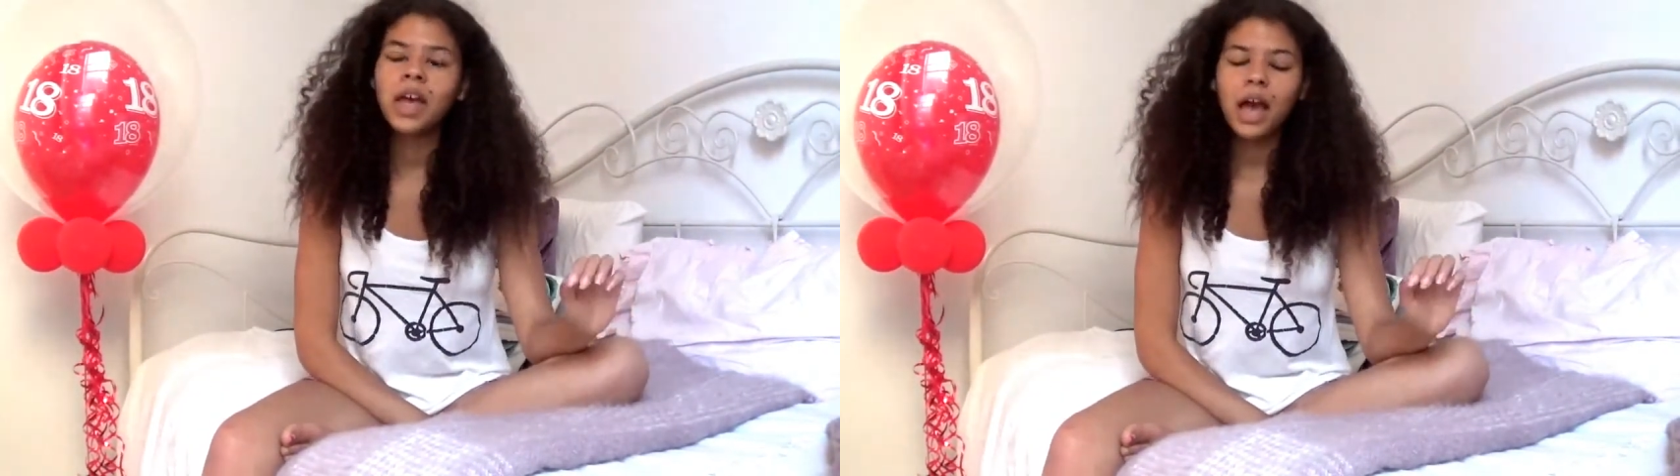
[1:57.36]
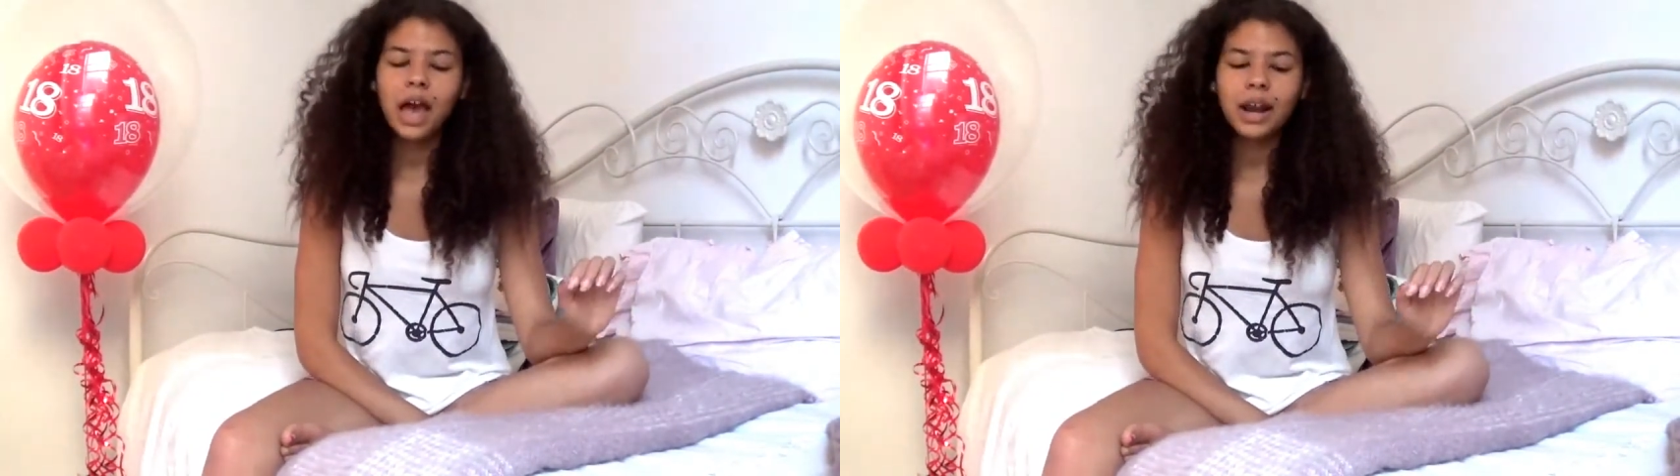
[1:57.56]

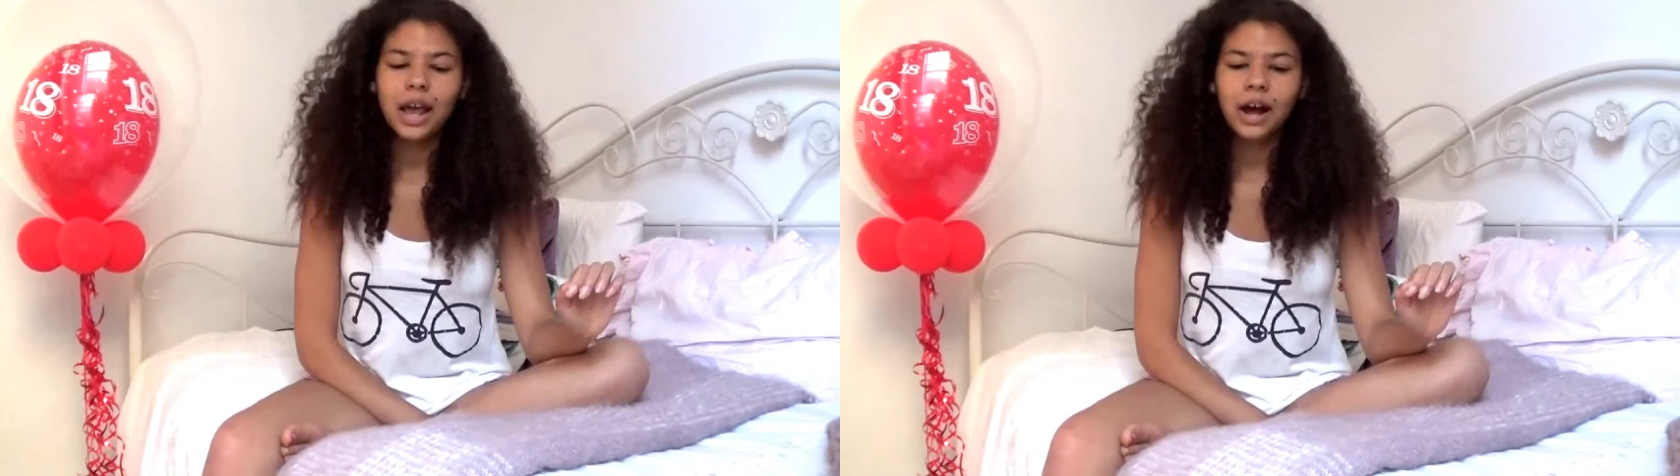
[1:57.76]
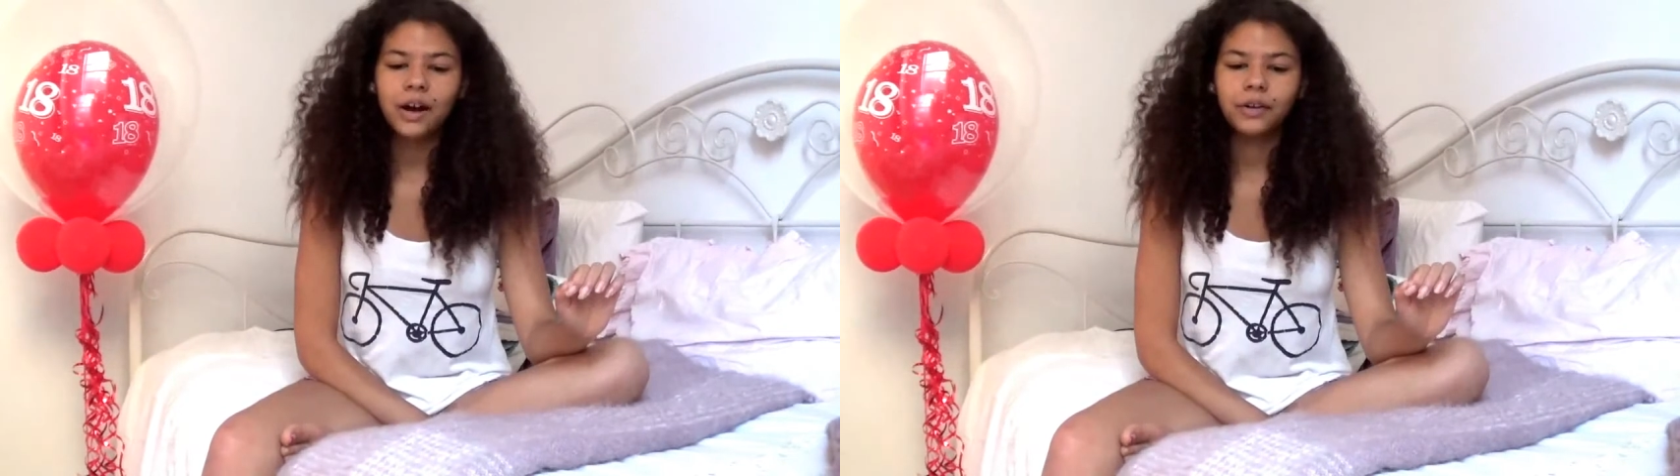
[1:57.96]
and
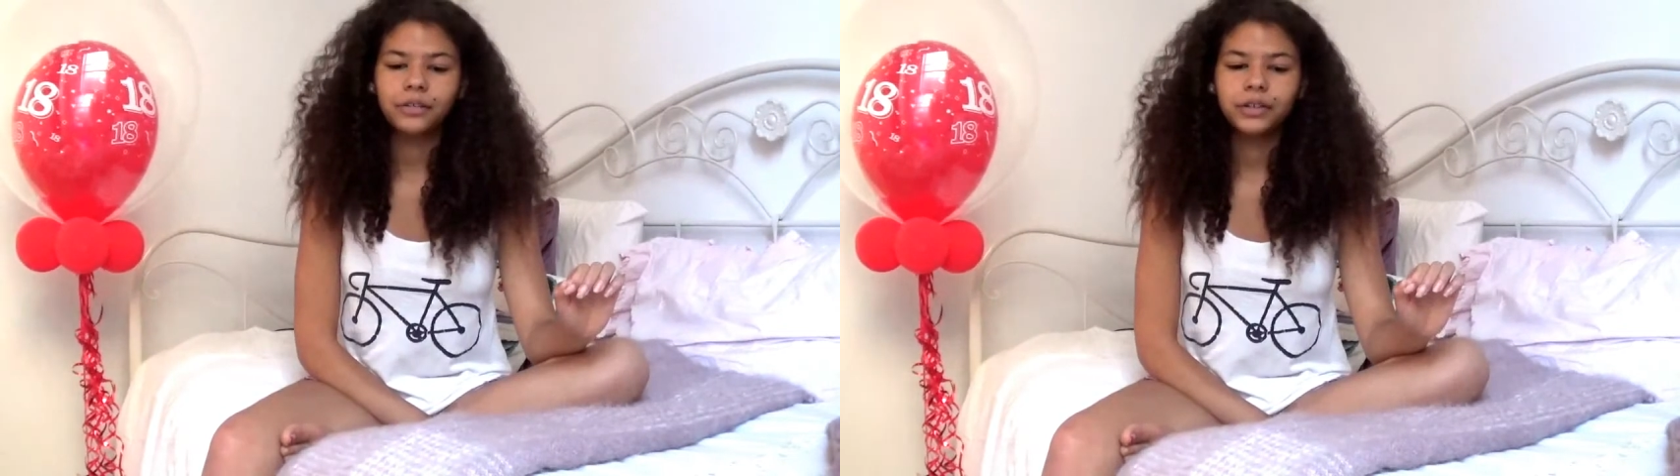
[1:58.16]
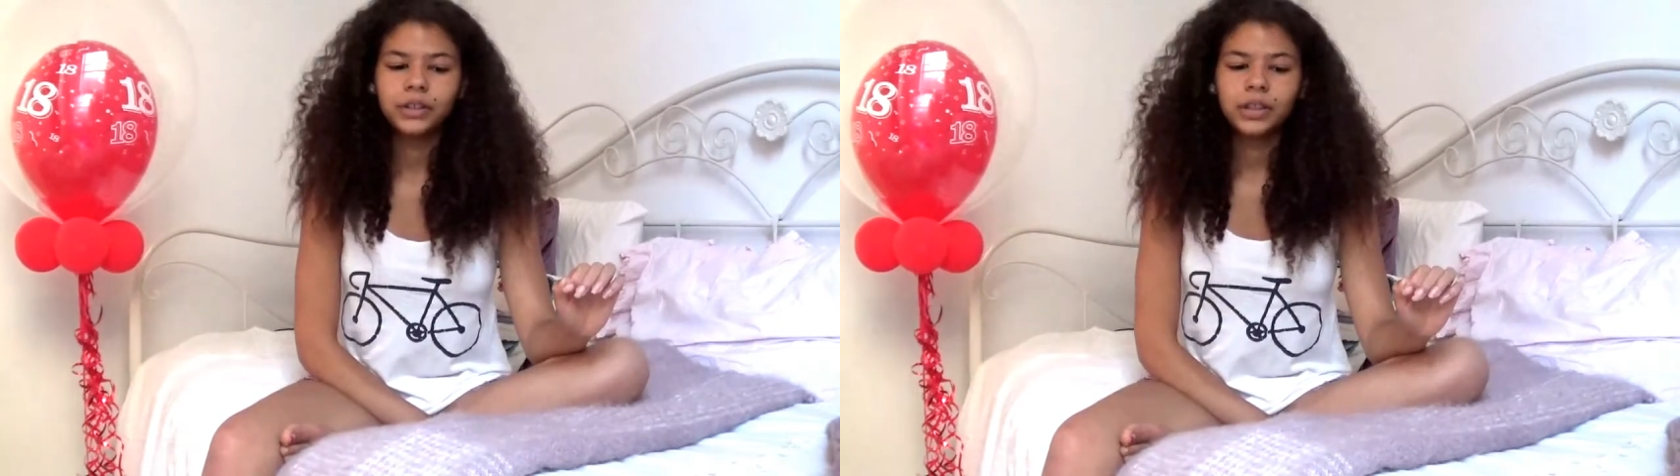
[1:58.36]

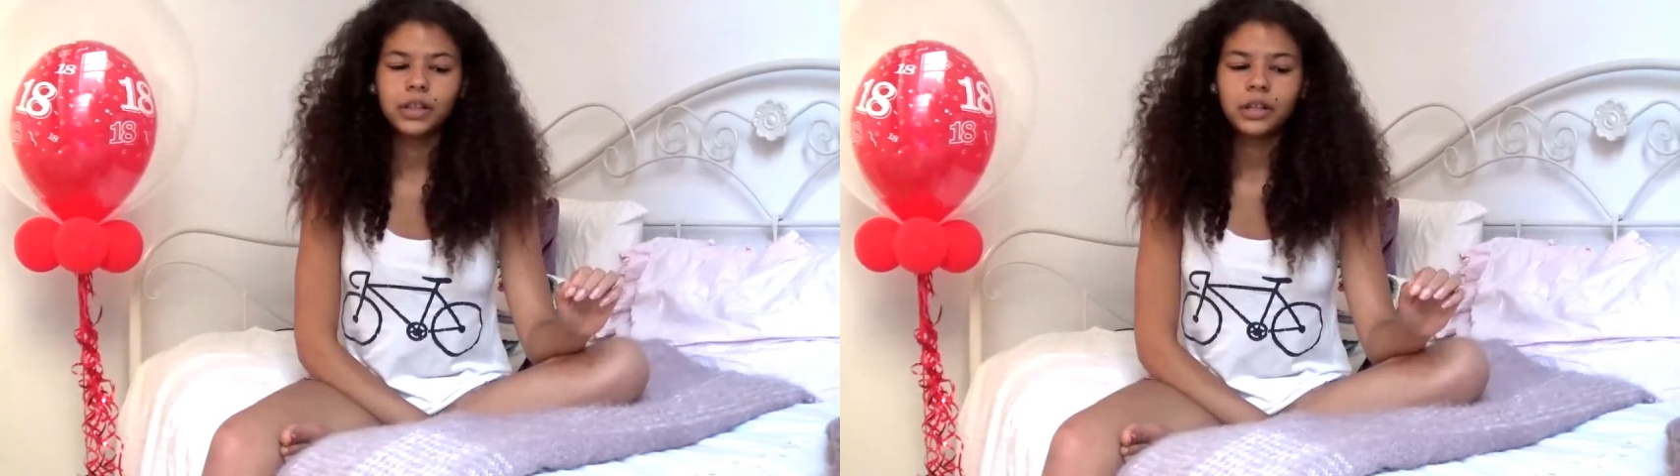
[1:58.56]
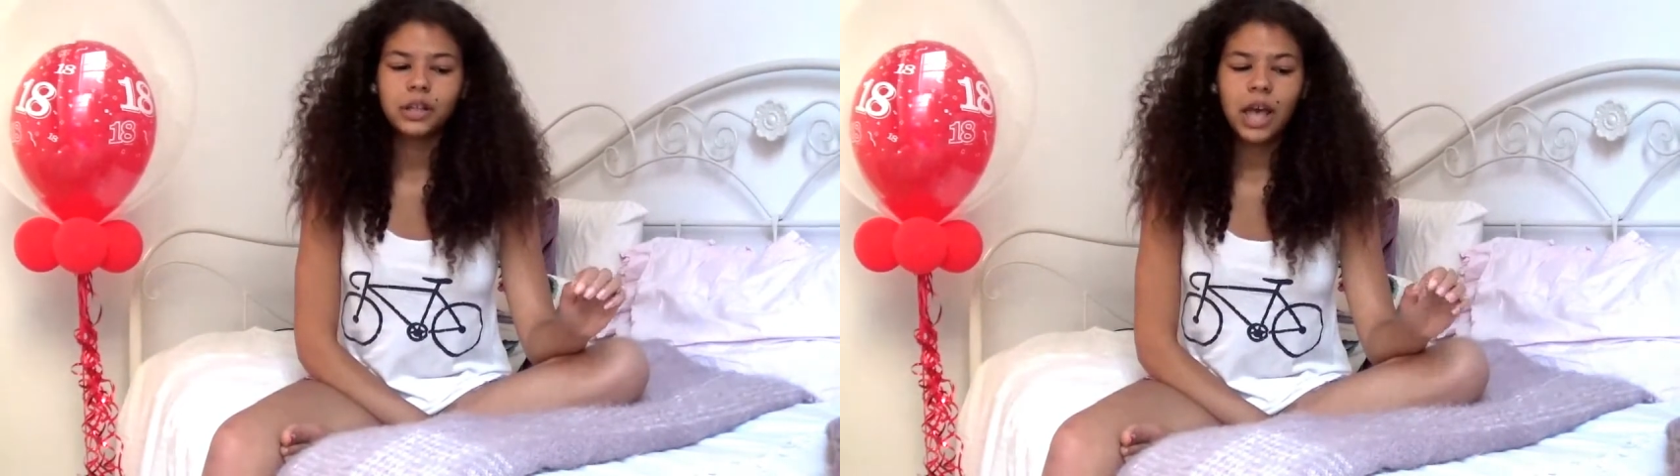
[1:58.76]
how
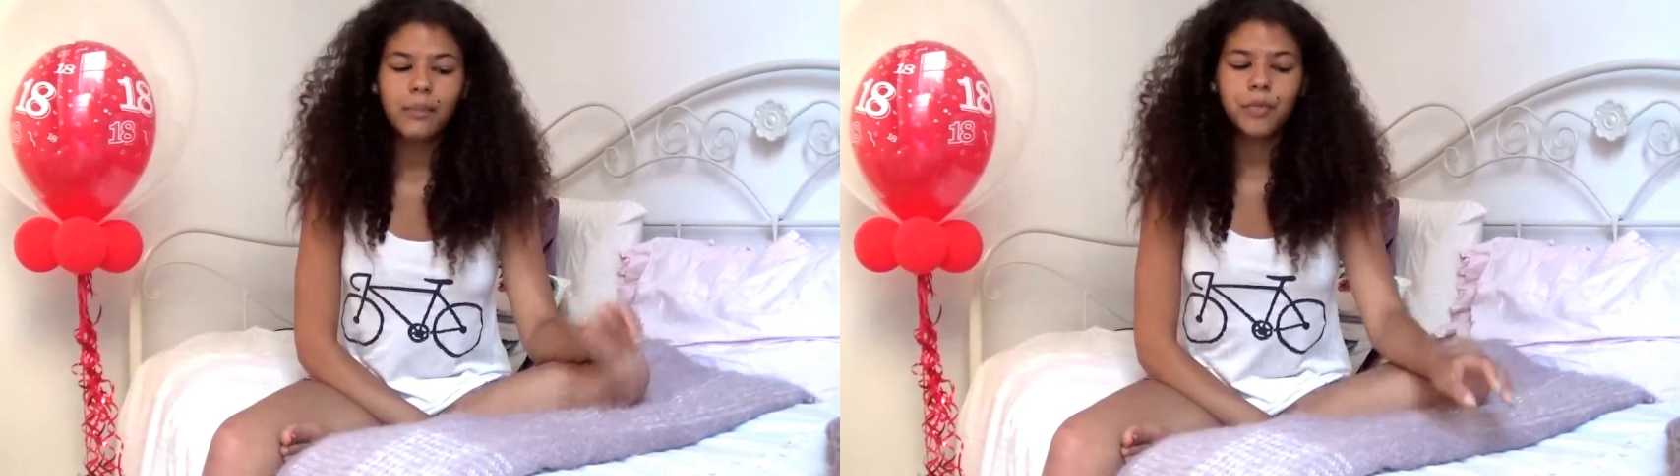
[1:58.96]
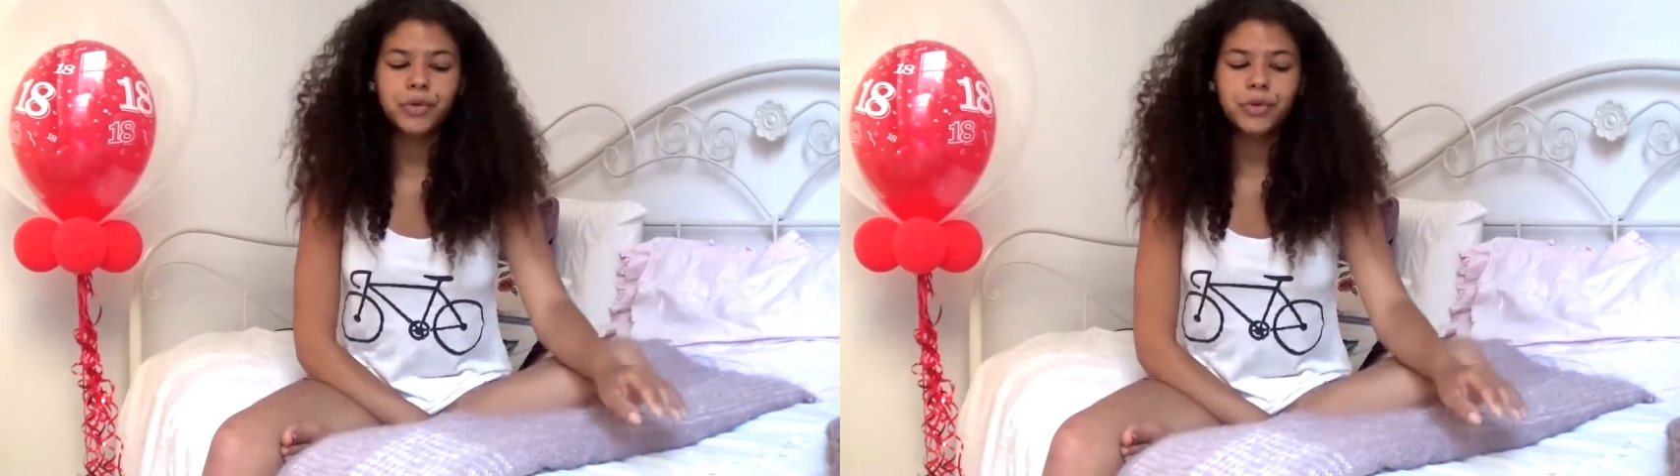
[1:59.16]
Emma